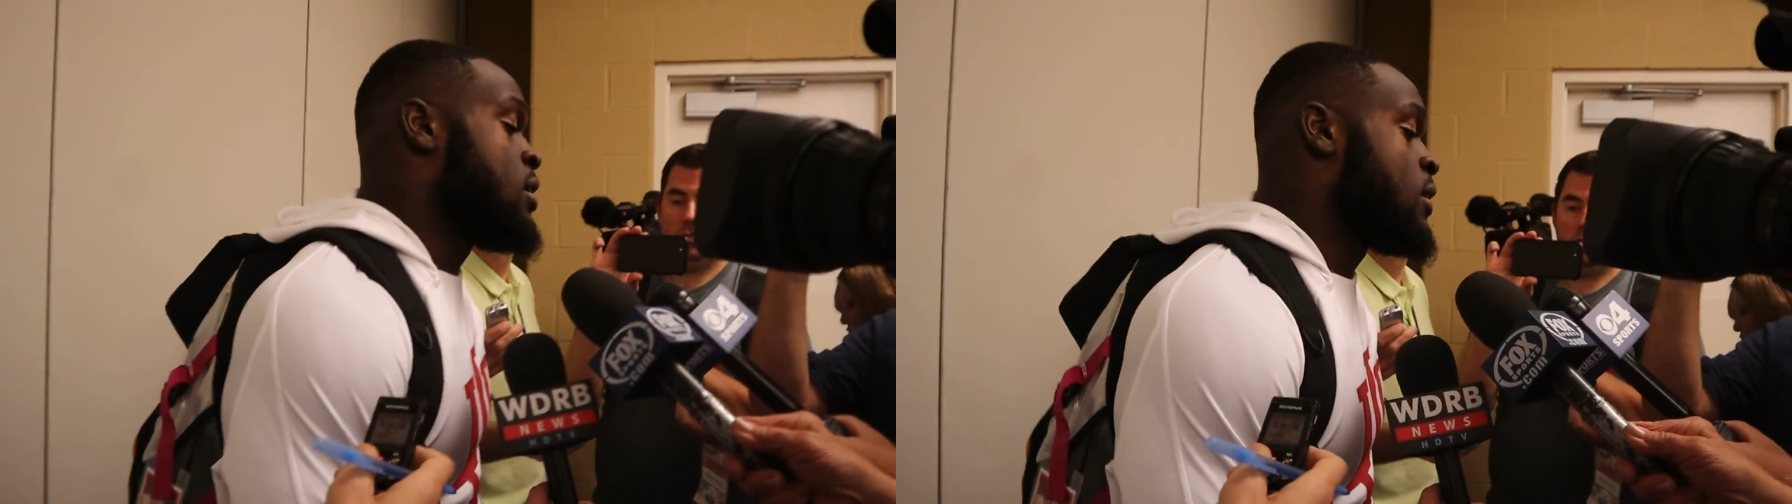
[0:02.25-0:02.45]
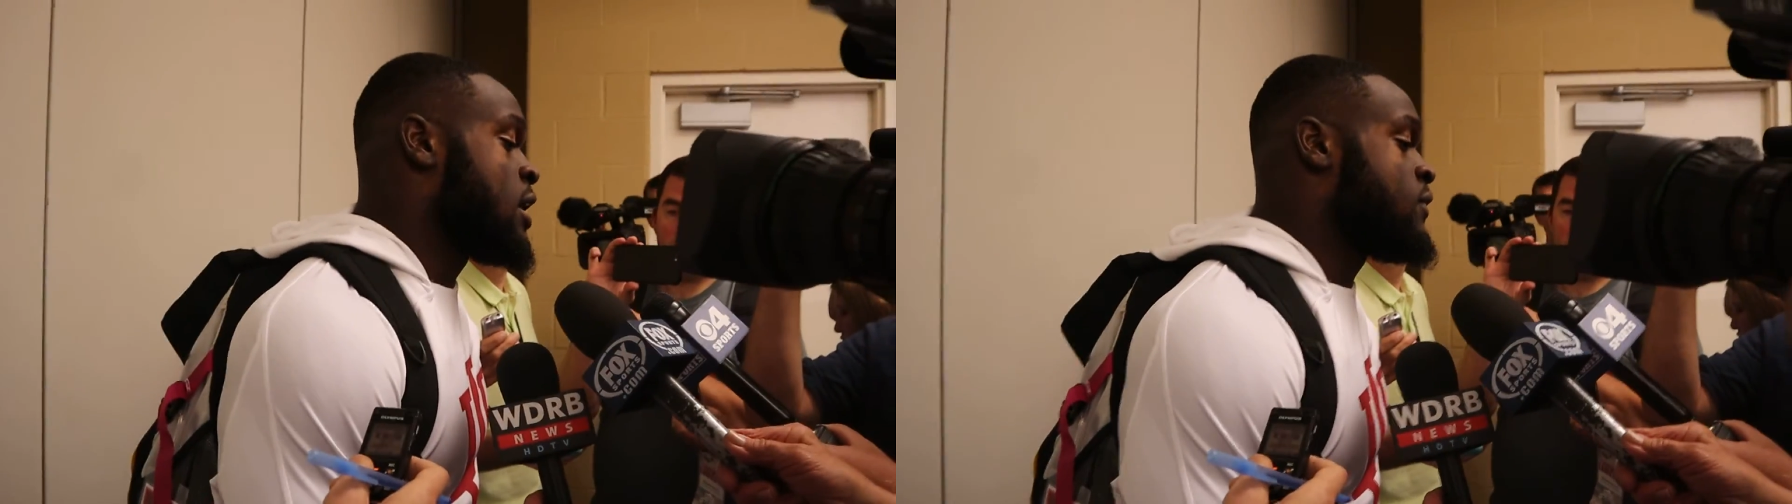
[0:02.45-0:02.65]

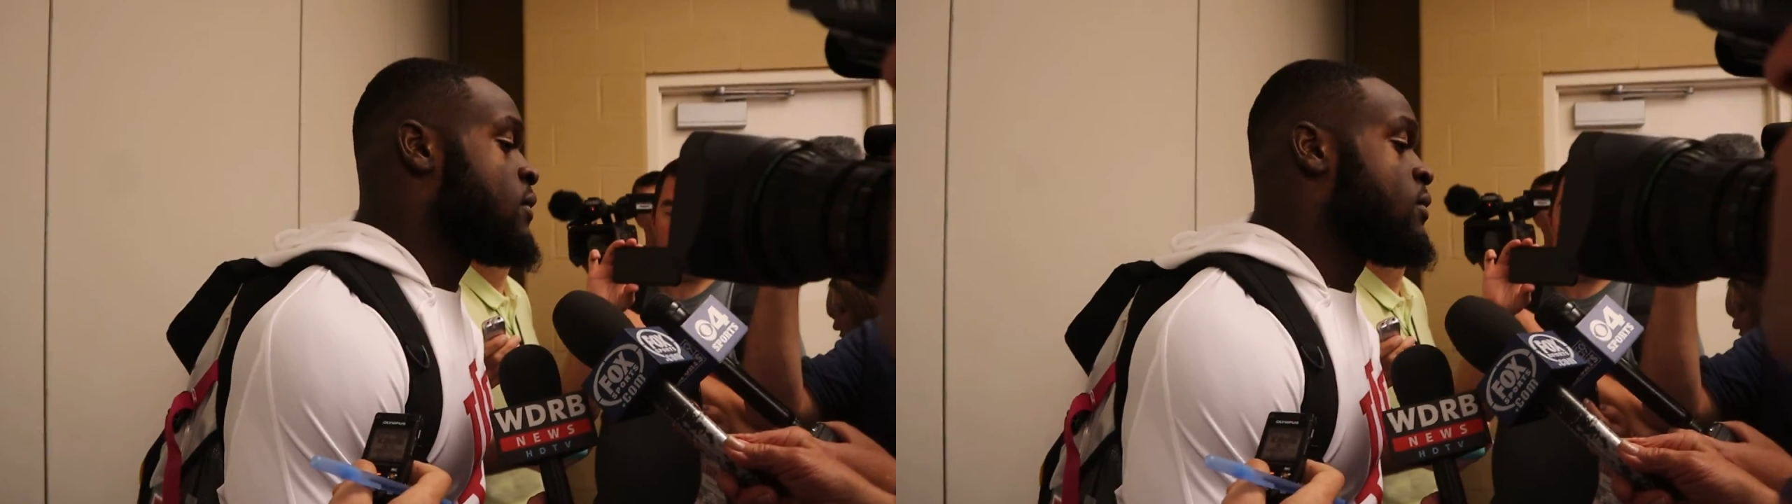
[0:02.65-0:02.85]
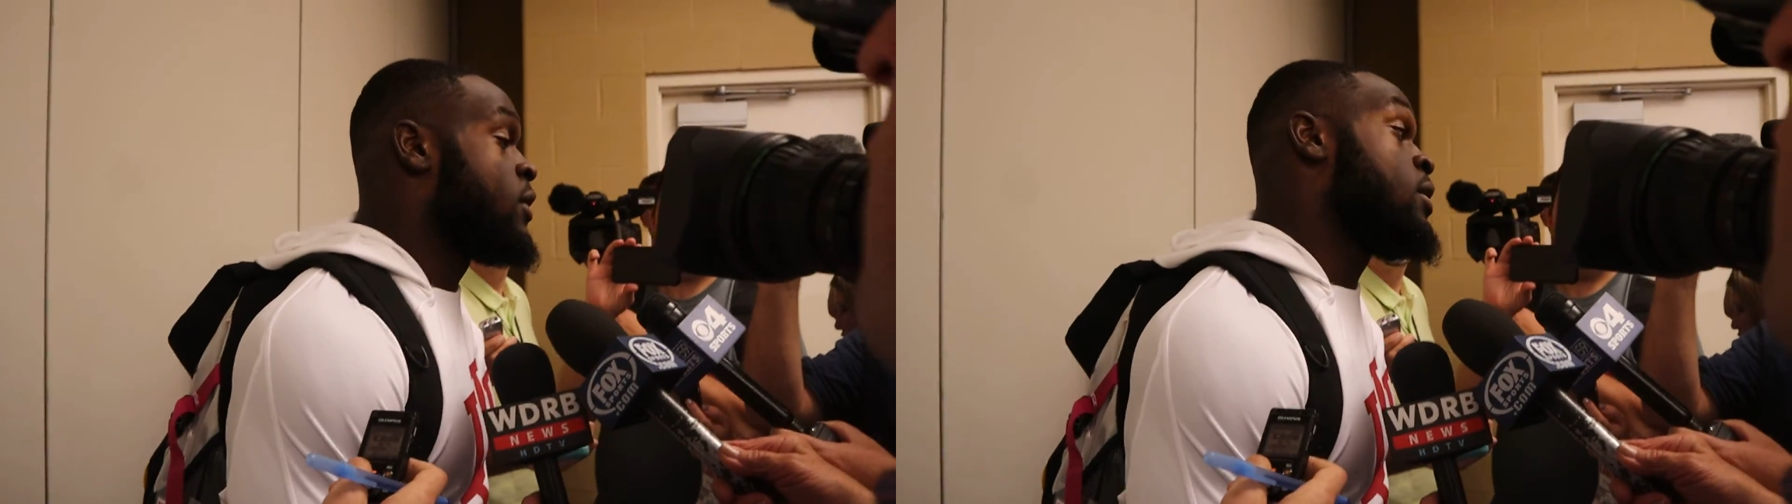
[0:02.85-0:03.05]
You know, that's
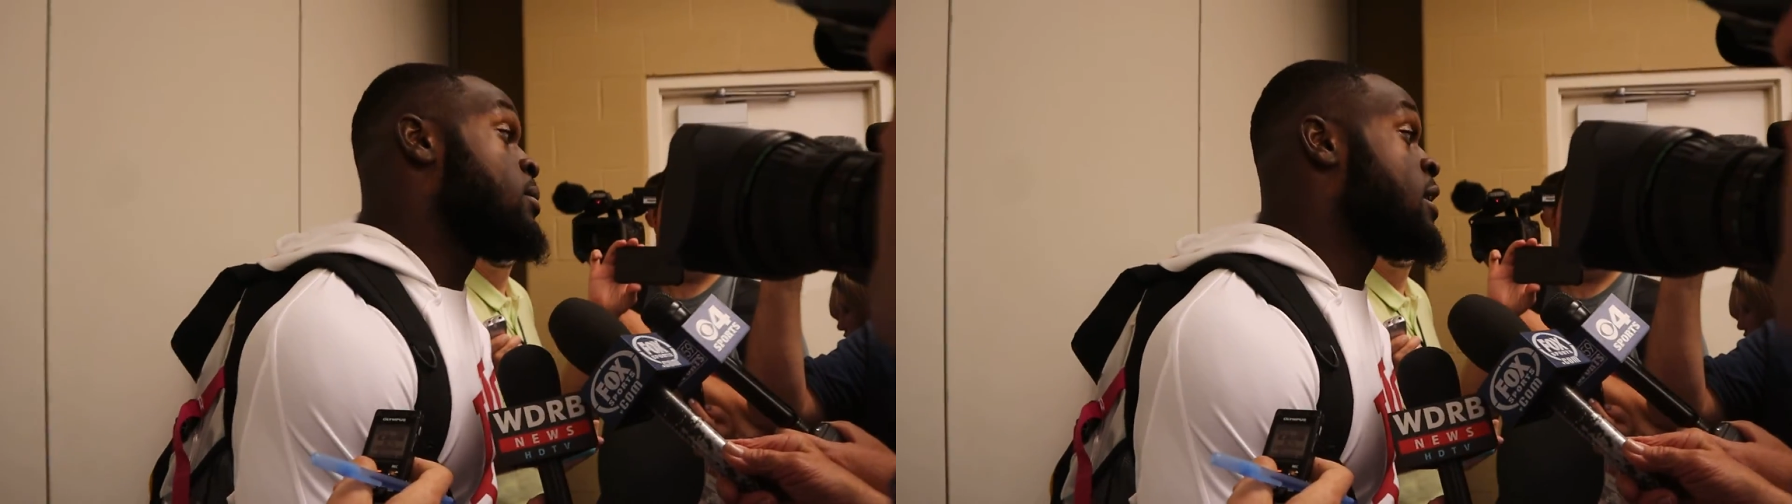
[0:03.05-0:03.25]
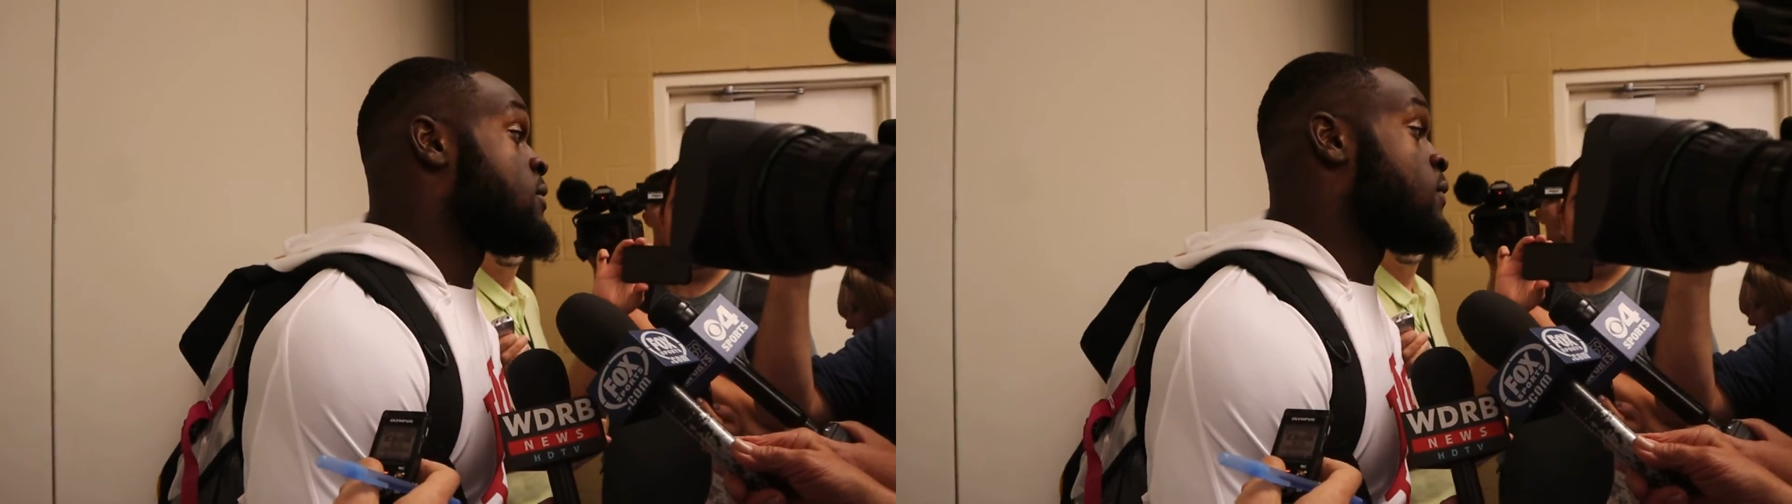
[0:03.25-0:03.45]
a very
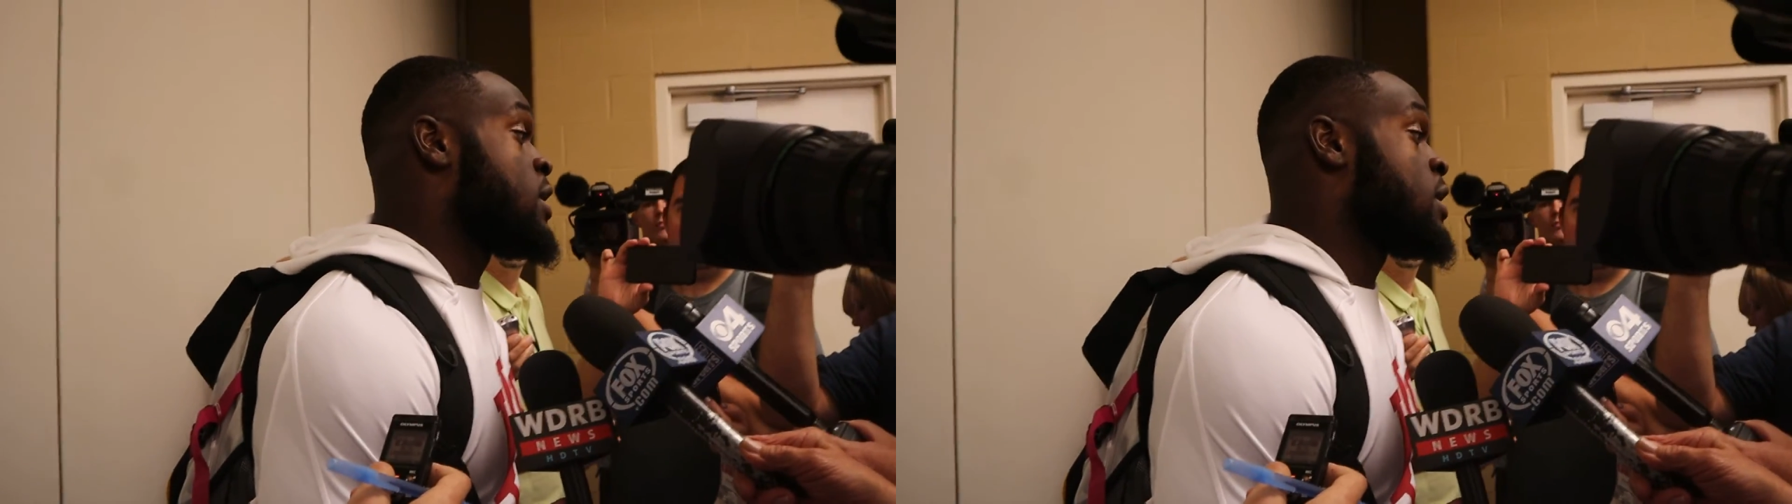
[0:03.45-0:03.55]
blessing